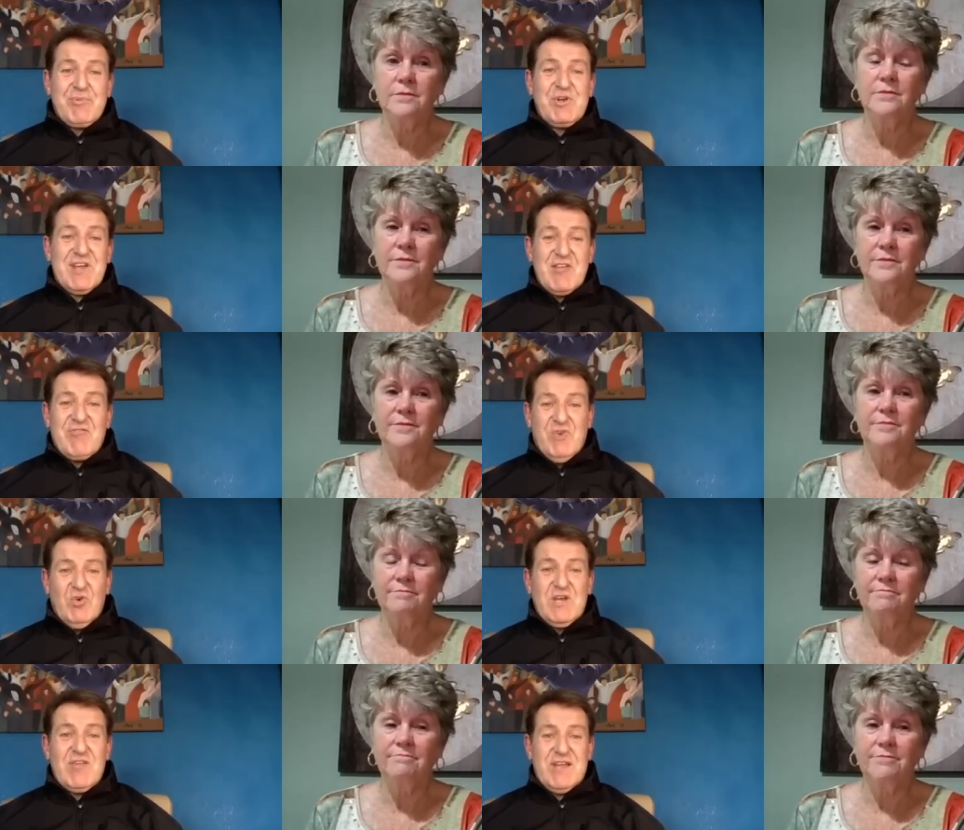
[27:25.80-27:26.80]
Speaker 1: put His
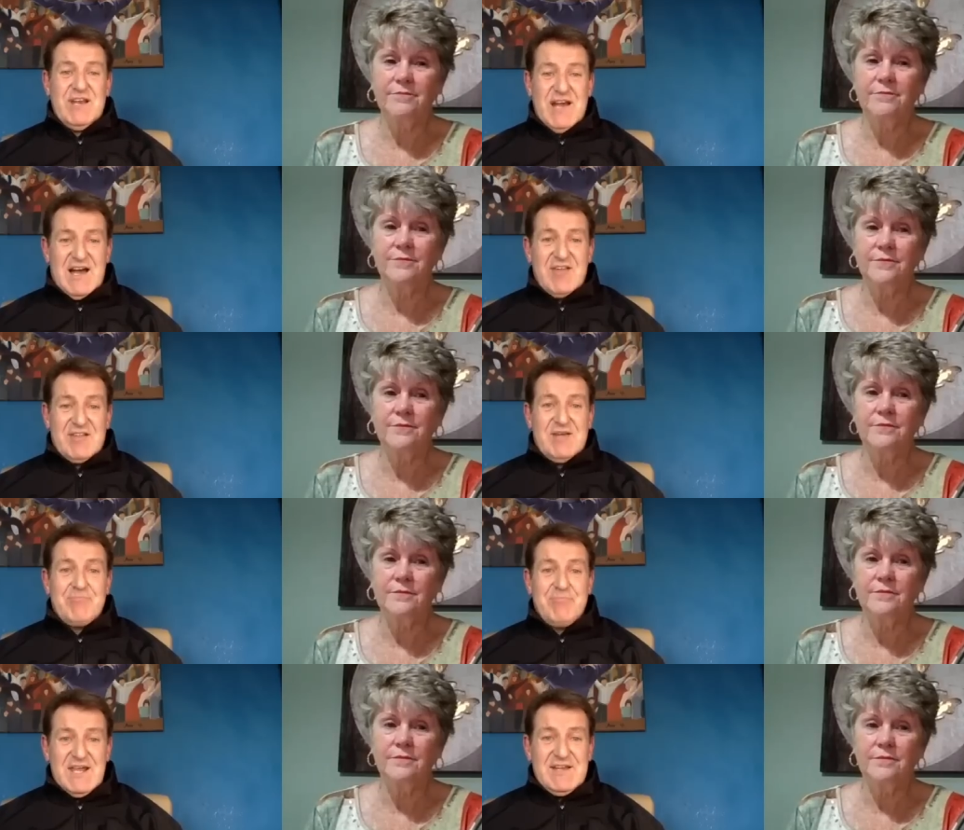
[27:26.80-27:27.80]
fullness in us, the
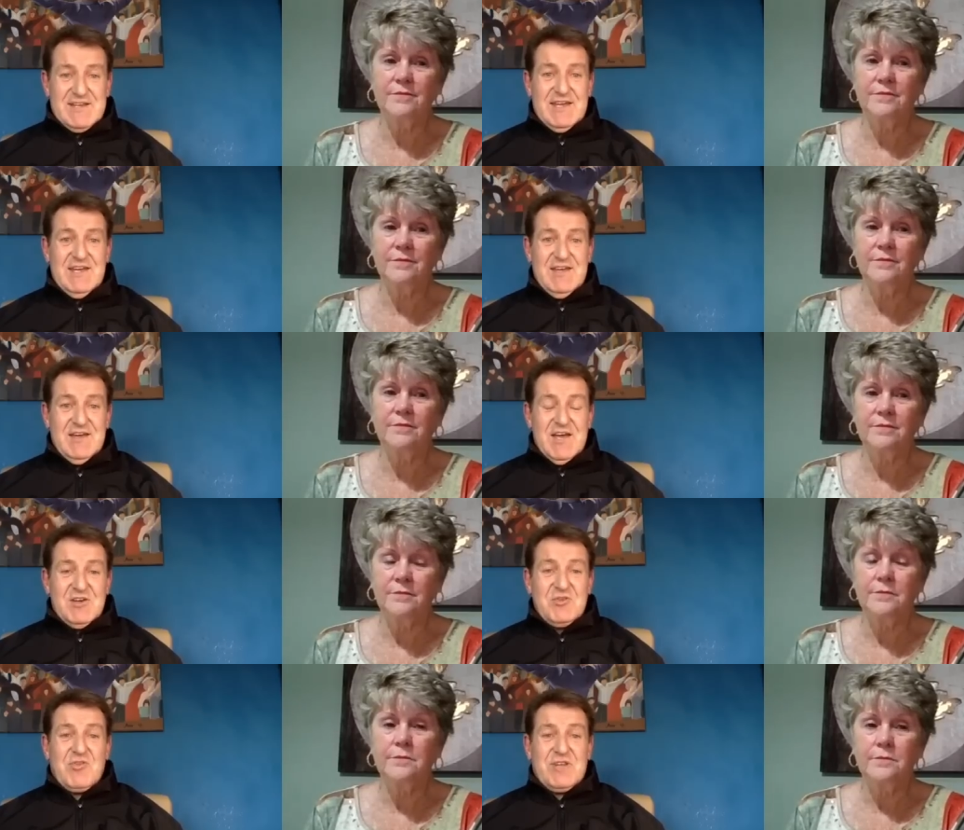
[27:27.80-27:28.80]
ability
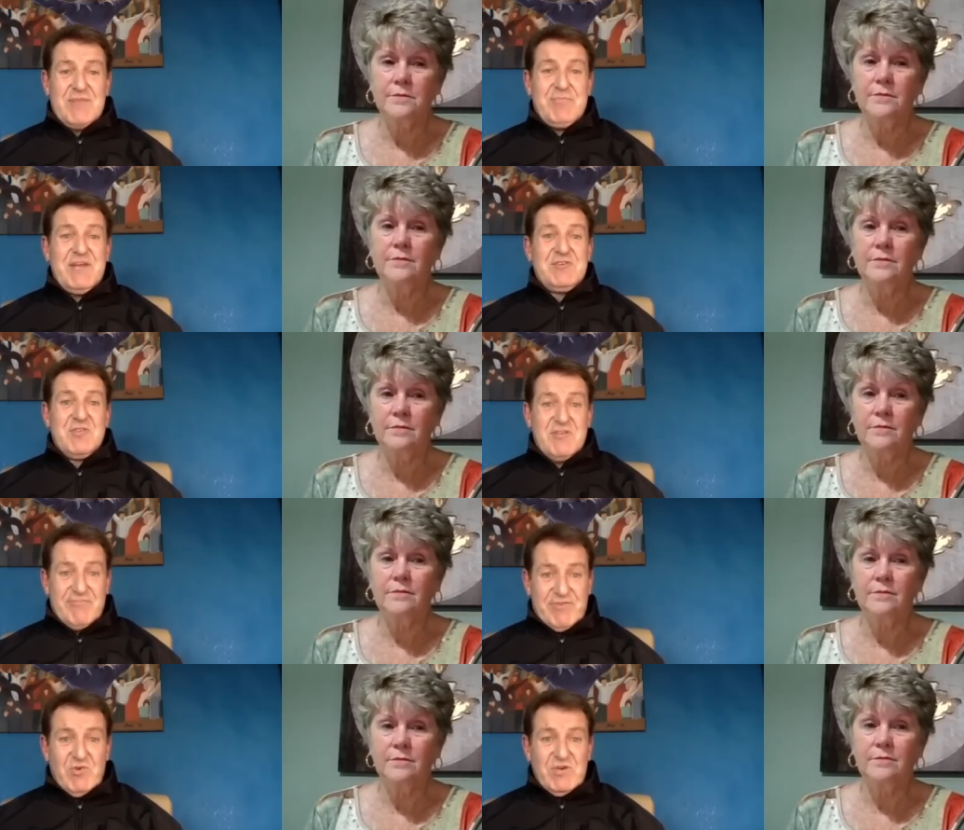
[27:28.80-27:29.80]
to step into the
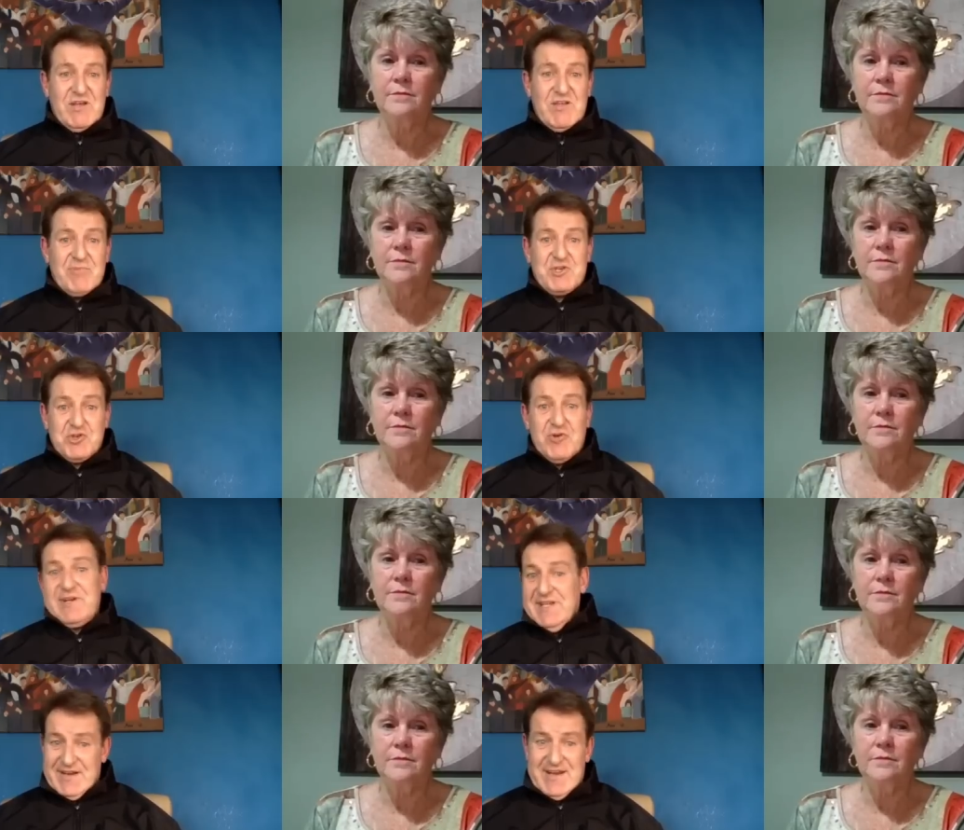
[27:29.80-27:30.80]
fullness,
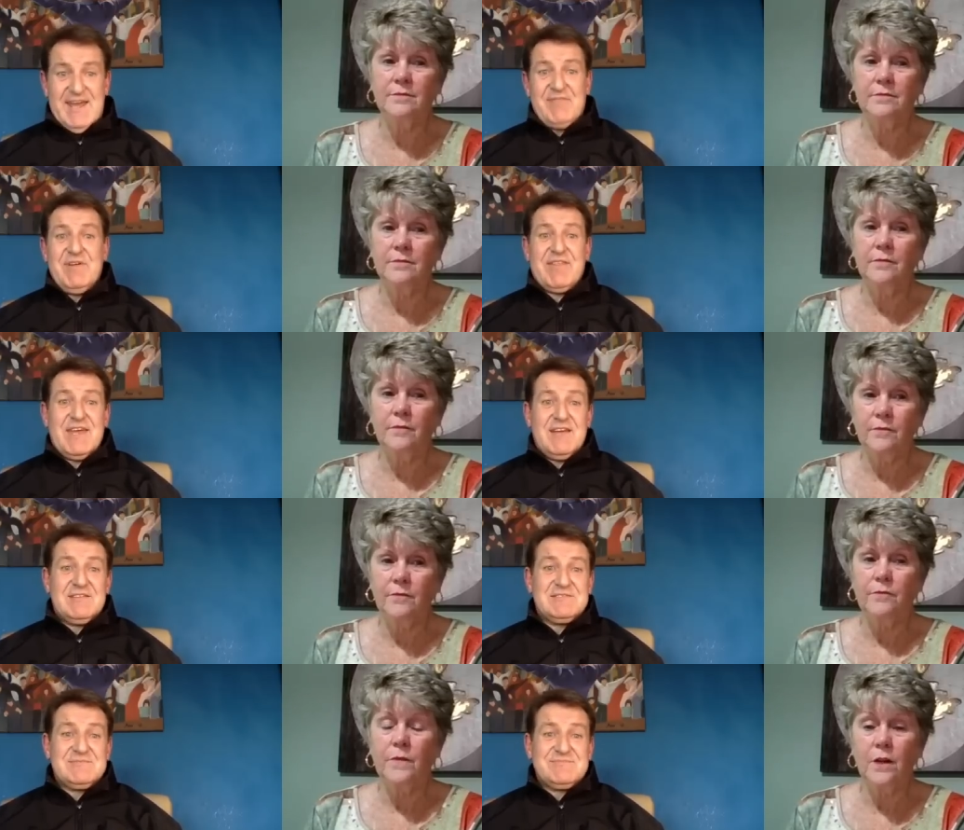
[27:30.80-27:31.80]
maturity, and everything.
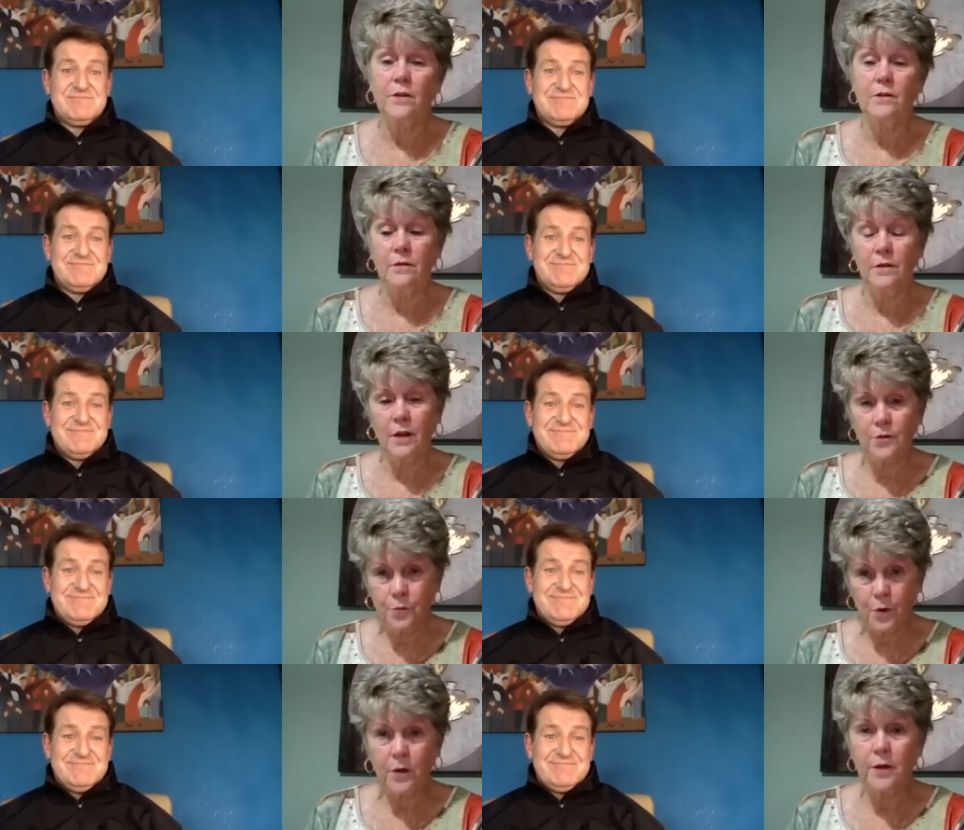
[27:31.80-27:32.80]
Speaker 2: That that's
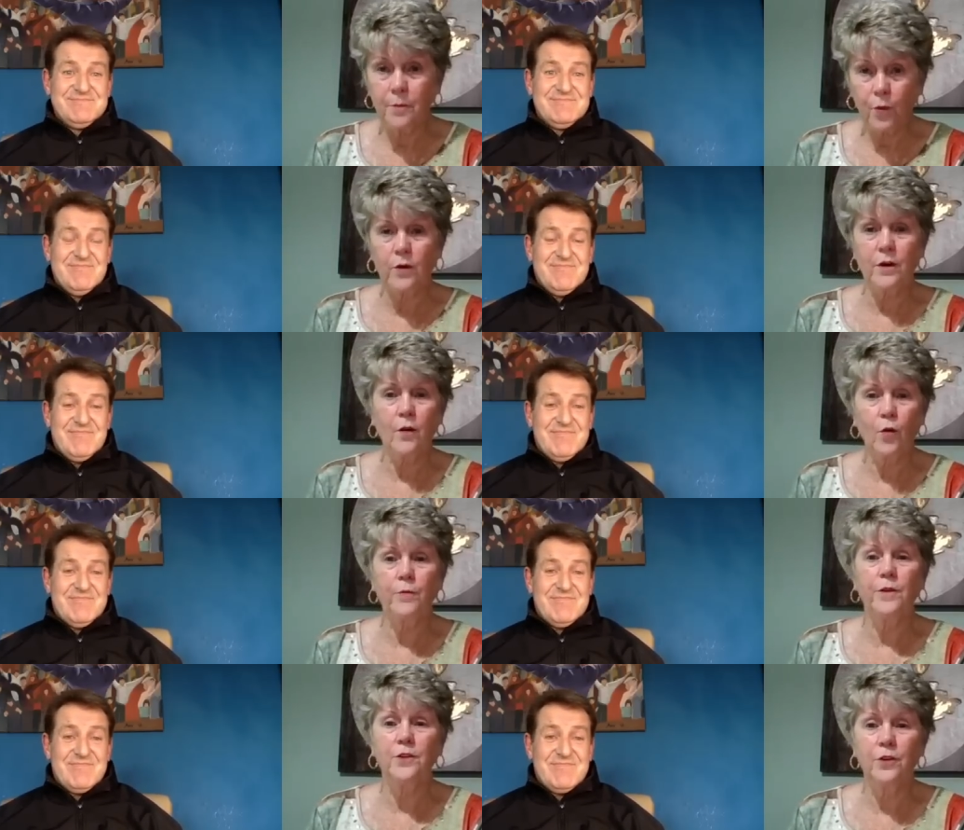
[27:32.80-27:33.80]
really important. I
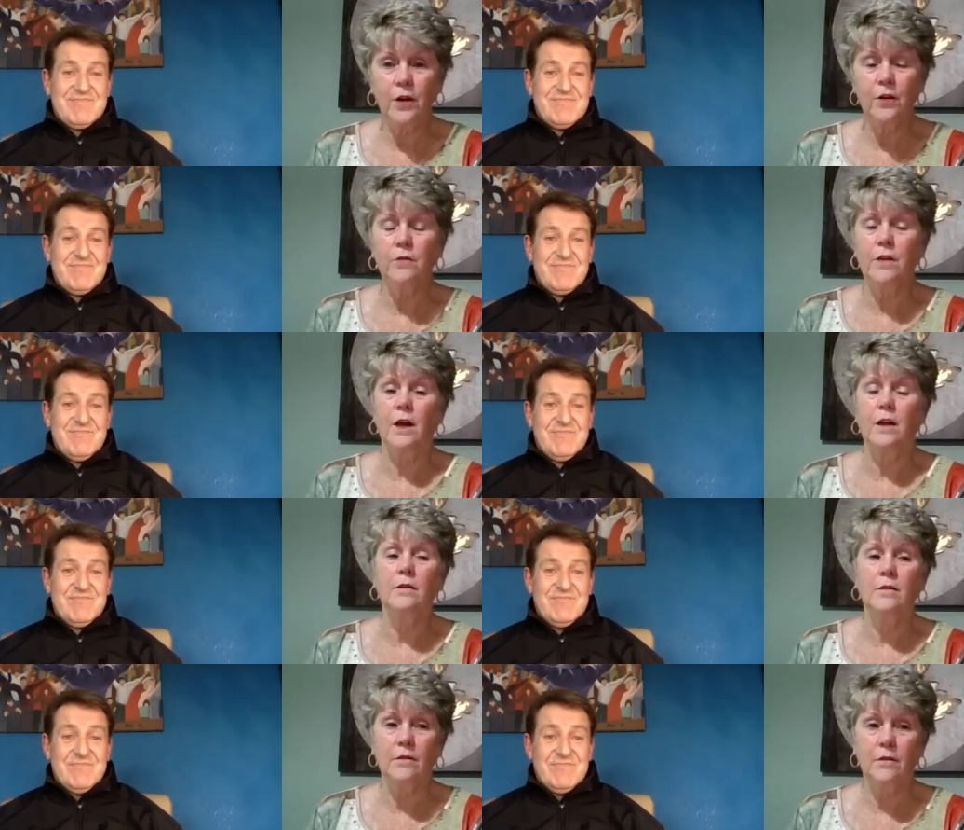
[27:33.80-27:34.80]
hope that you hear that
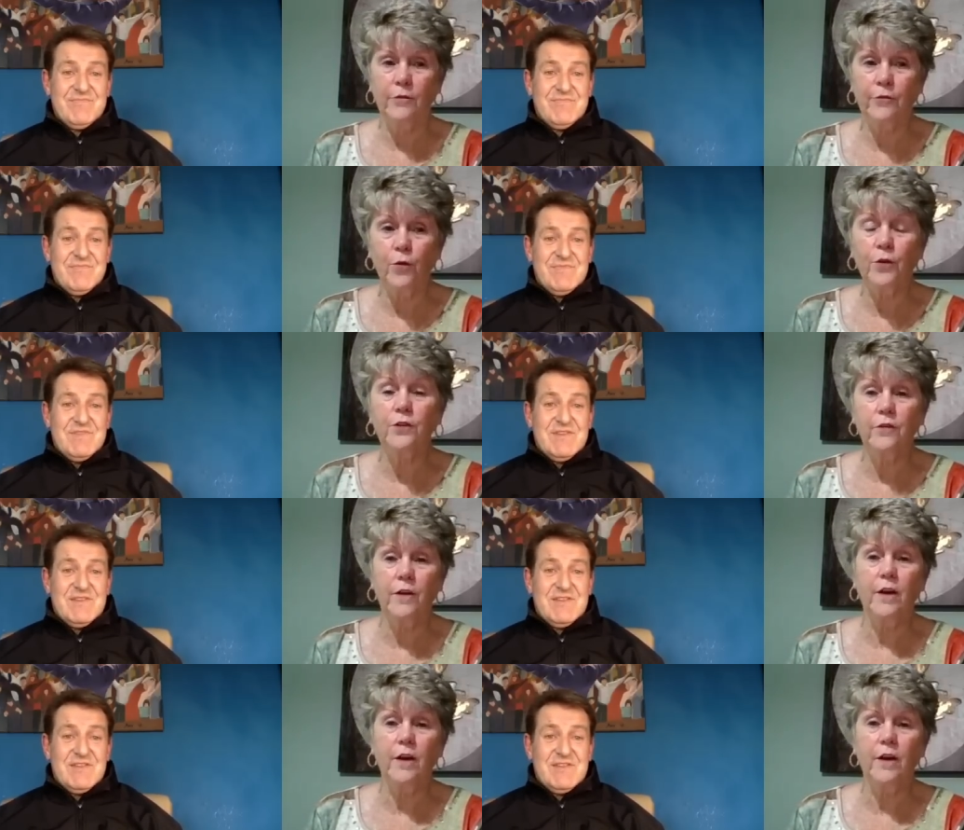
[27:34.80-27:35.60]
the fullness of